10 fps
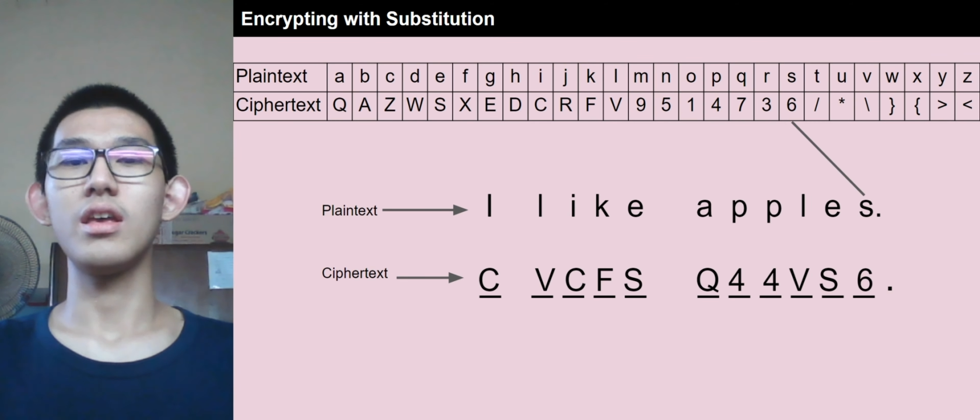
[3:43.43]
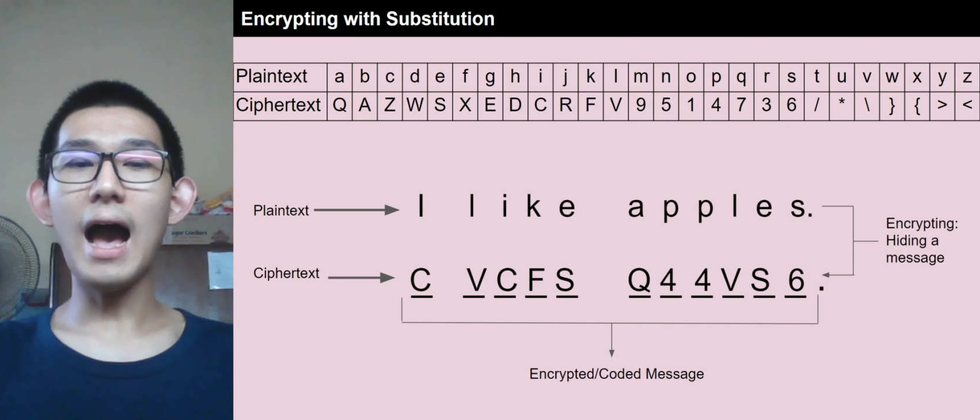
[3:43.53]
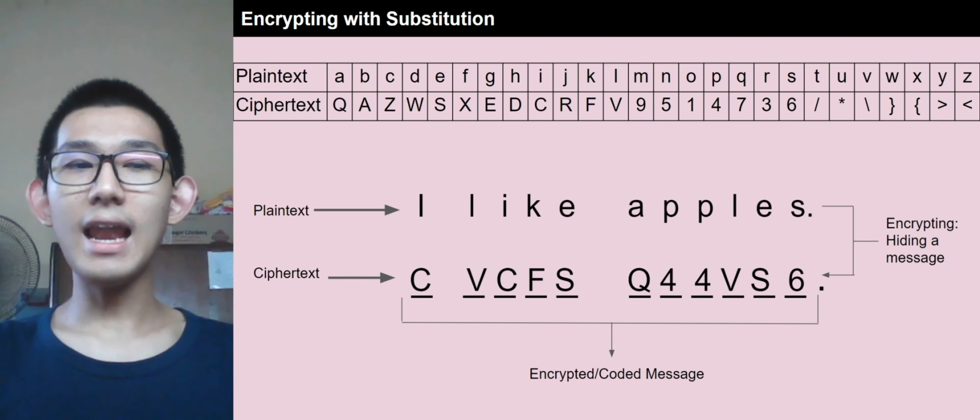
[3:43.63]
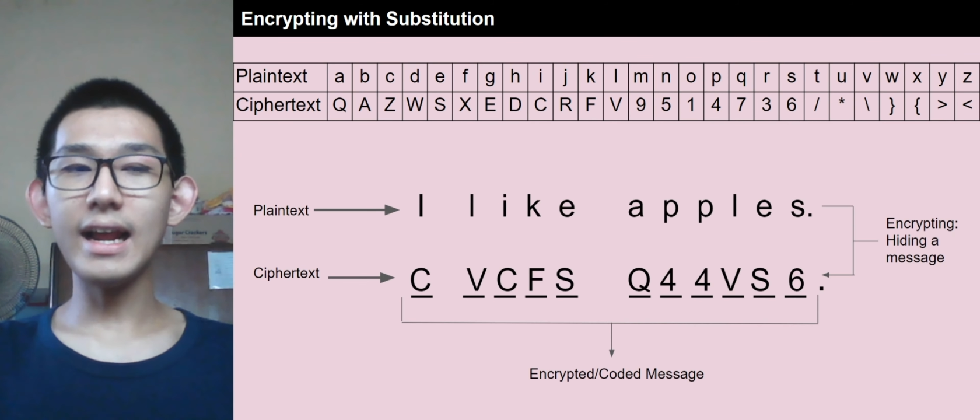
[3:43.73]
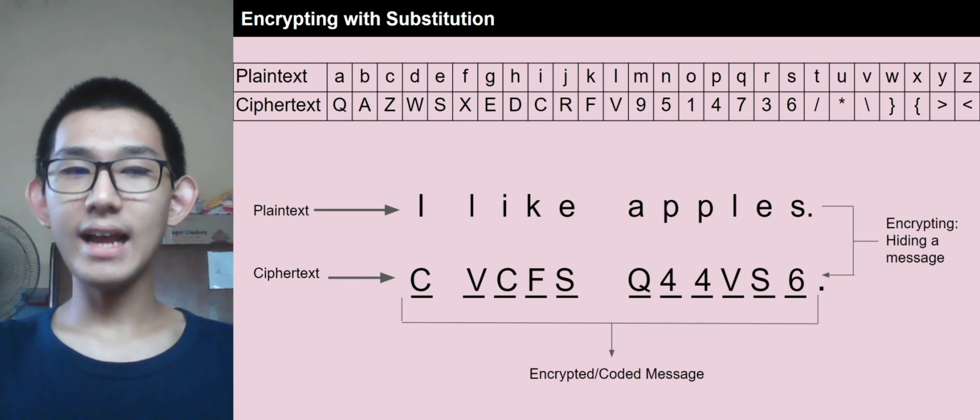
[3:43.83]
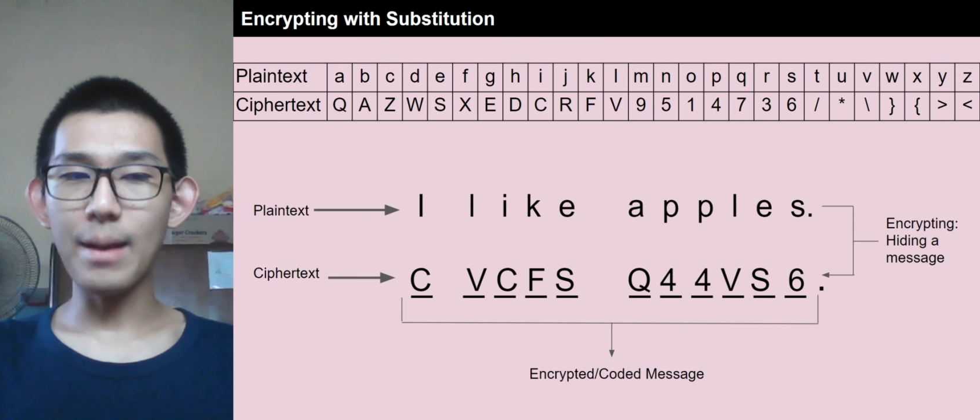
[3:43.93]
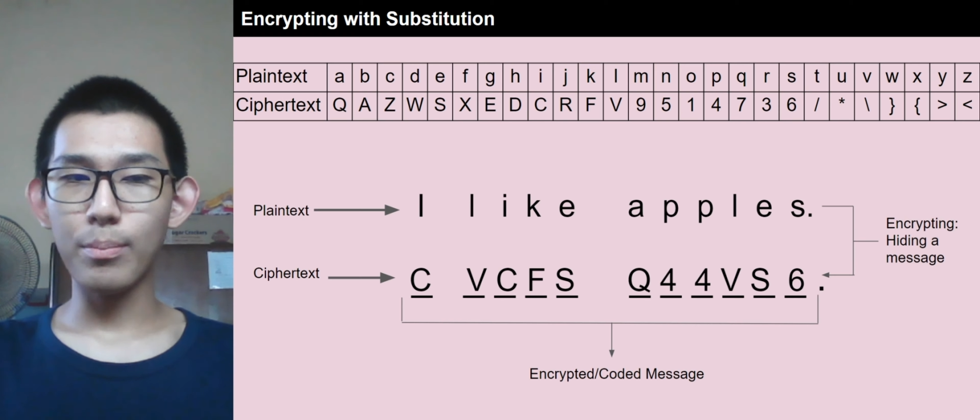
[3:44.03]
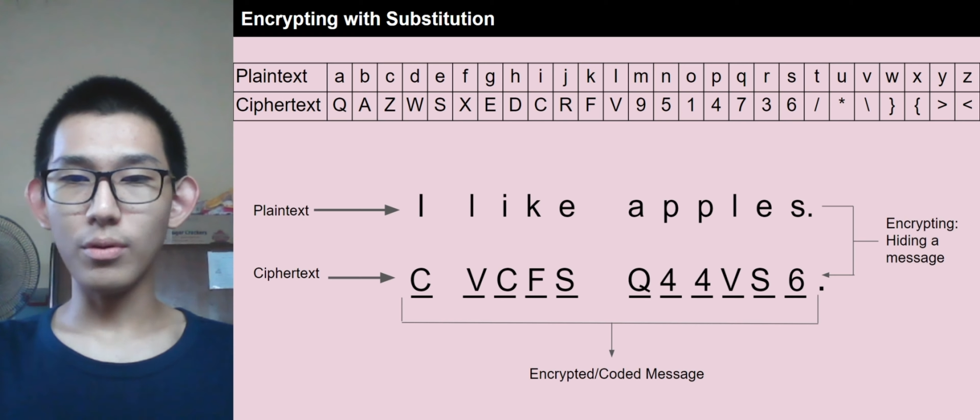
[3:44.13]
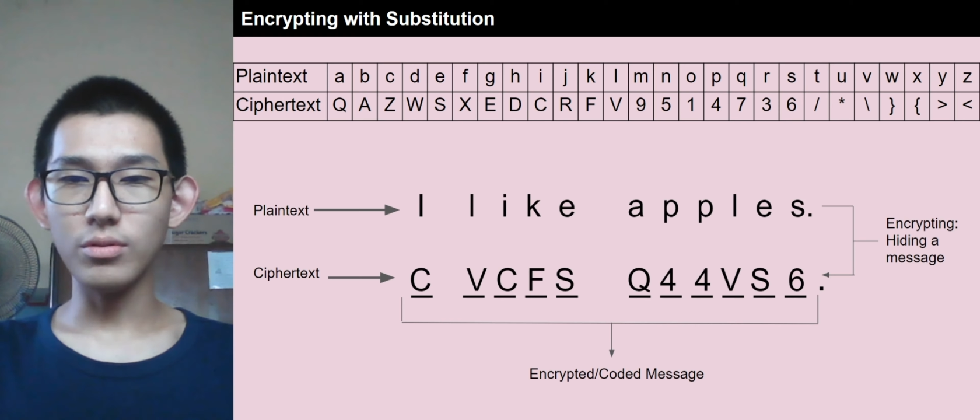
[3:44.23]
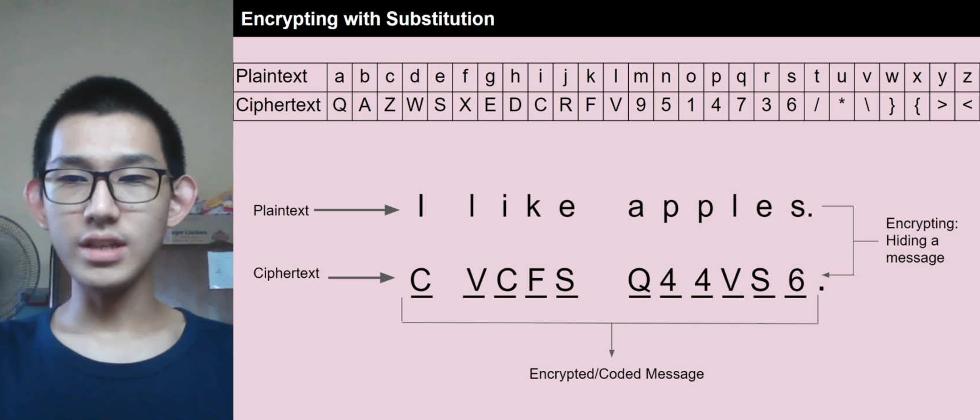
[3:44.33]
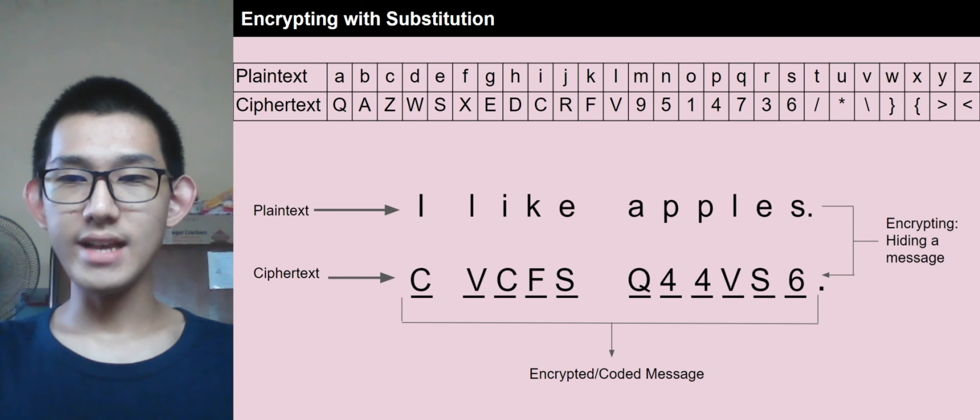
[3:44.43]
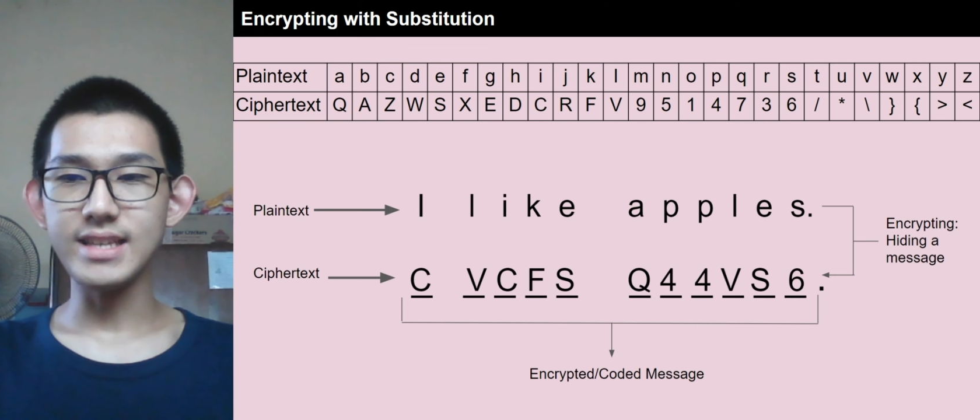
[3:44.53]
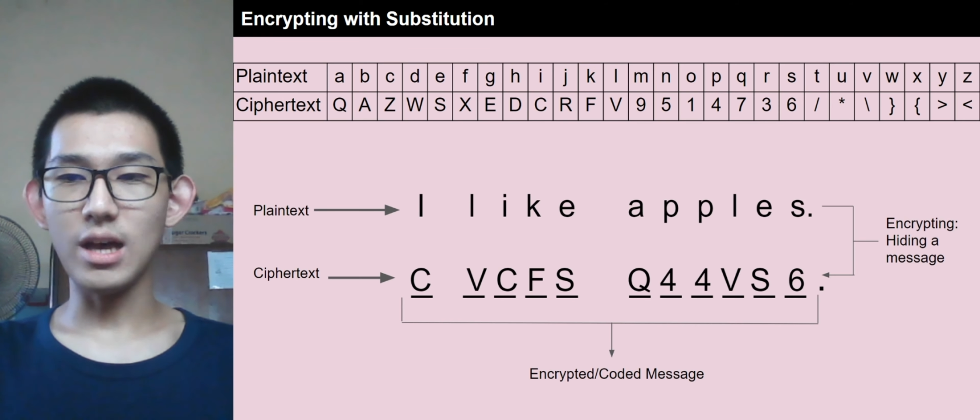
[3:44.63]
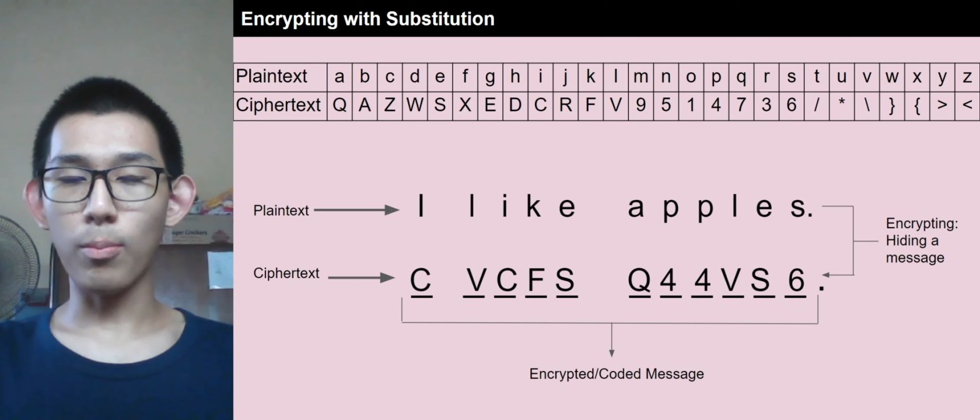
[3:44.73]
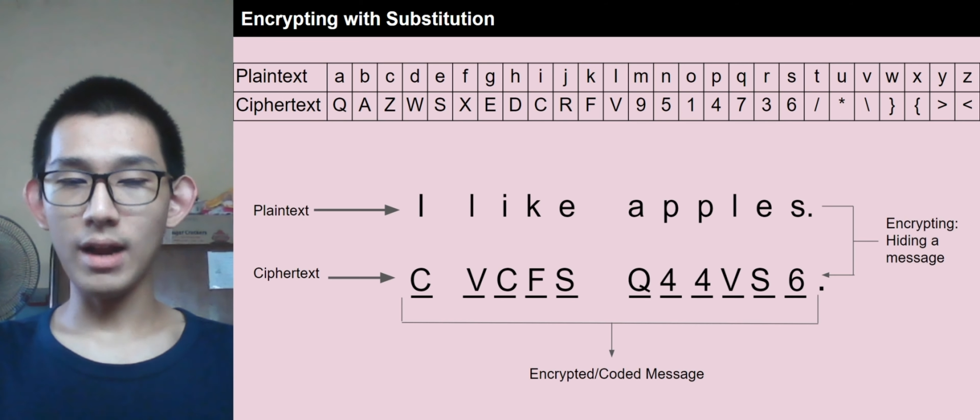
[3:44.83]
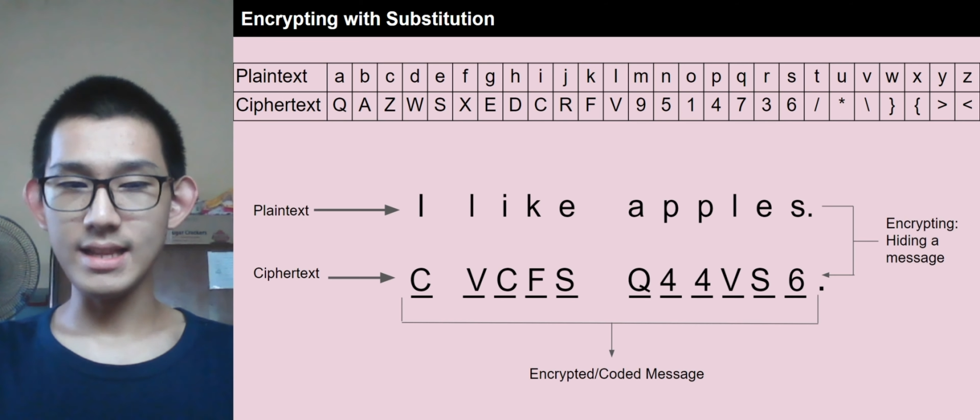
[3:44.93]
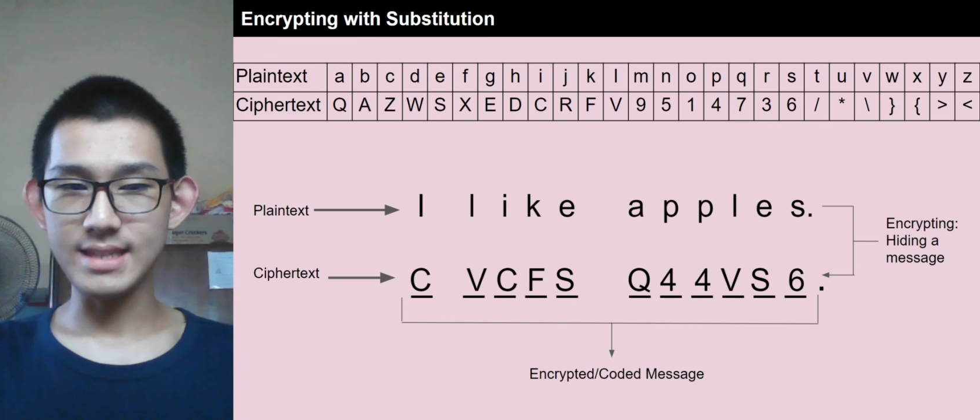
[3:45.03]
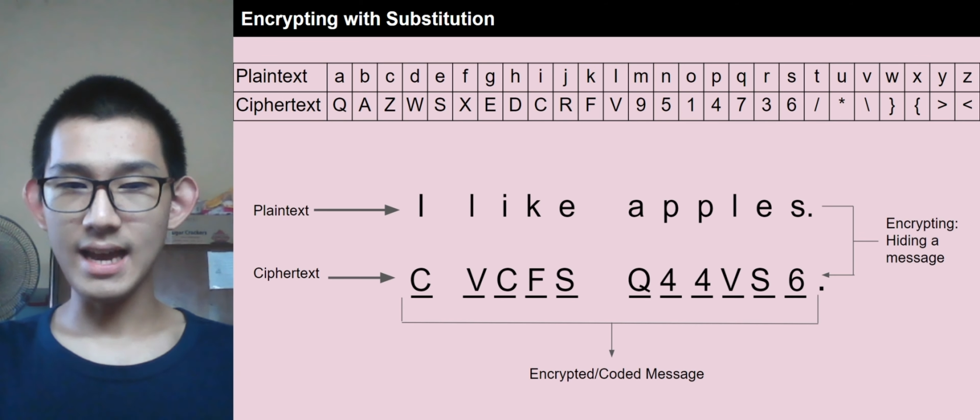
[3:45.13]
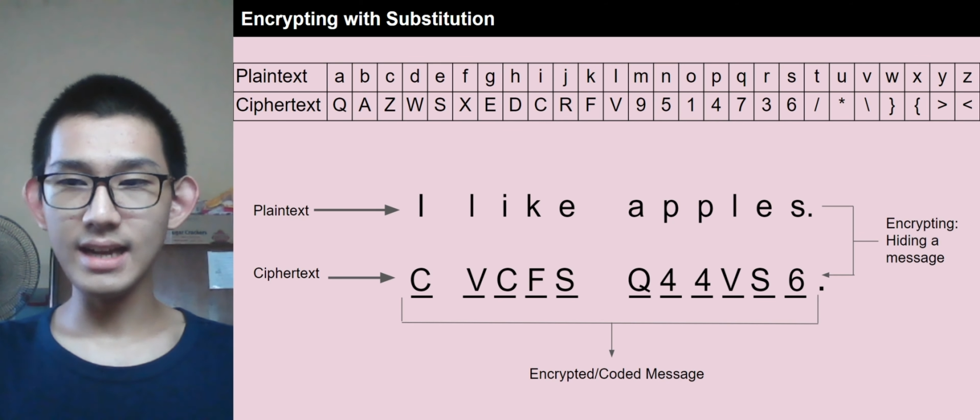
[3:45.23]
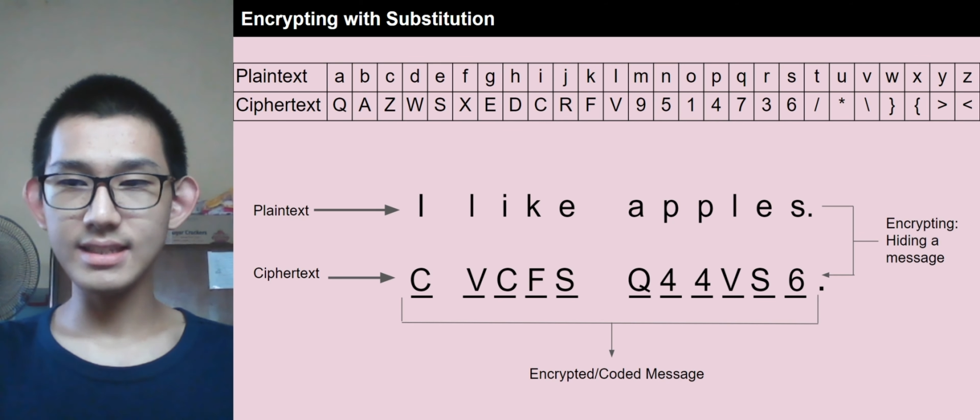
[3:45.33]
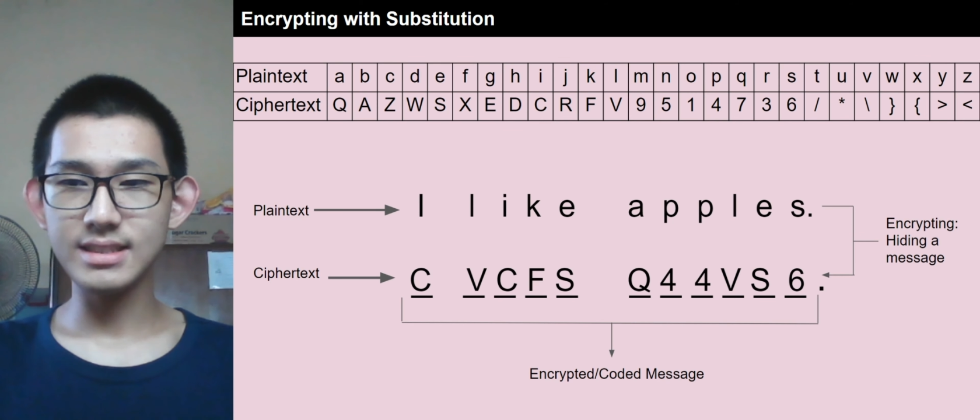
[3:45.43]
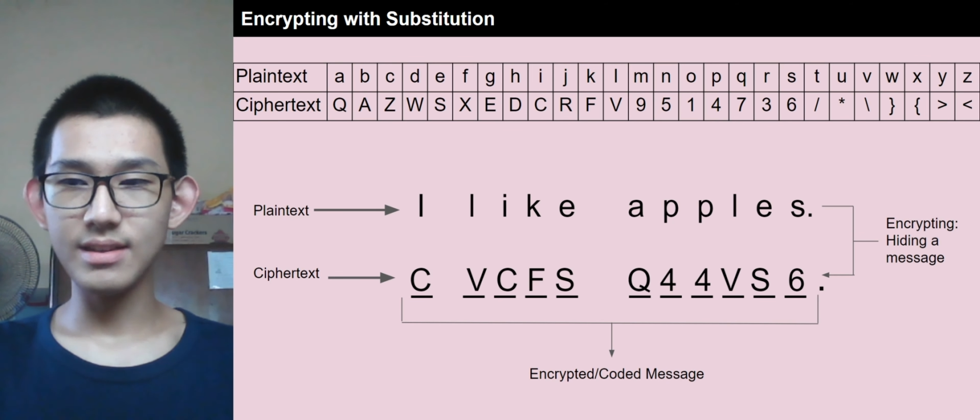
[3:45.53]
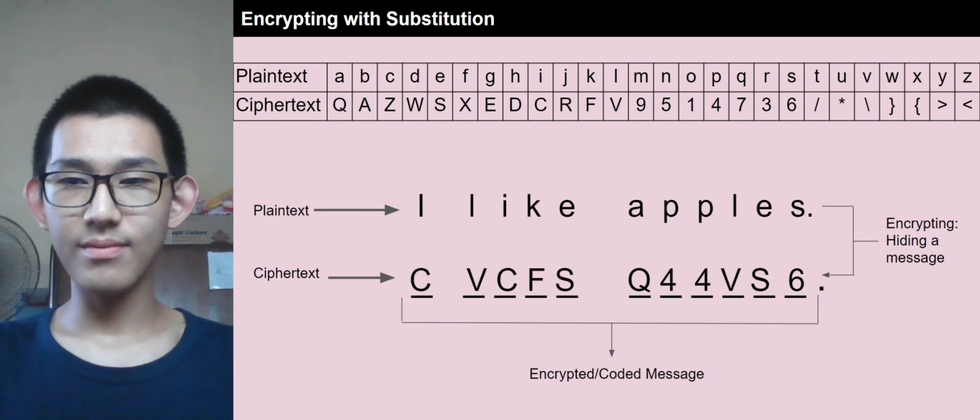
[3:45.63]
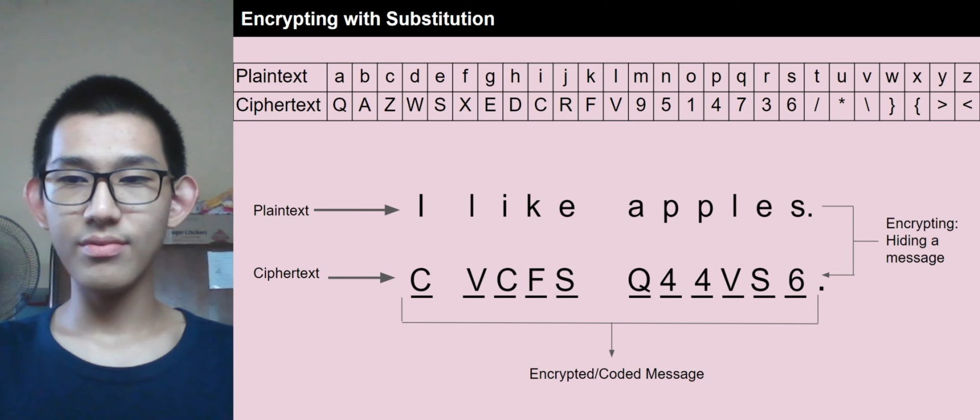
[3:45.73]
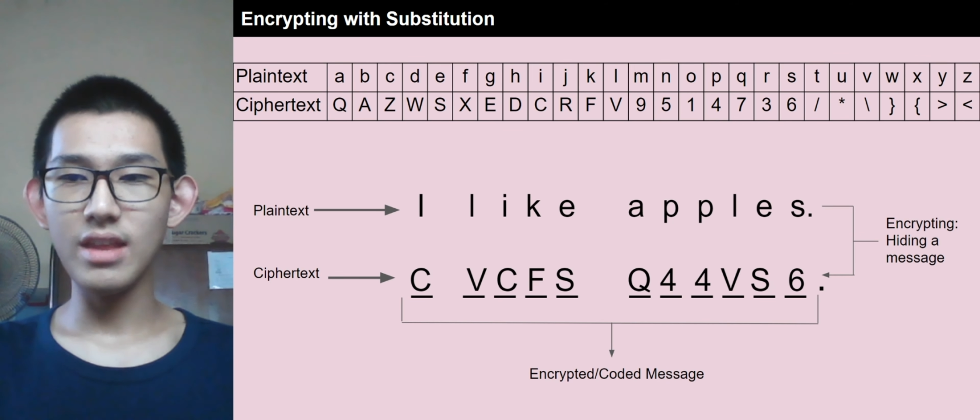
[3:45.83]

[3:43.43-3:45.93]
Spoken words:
I like apples is our plain text,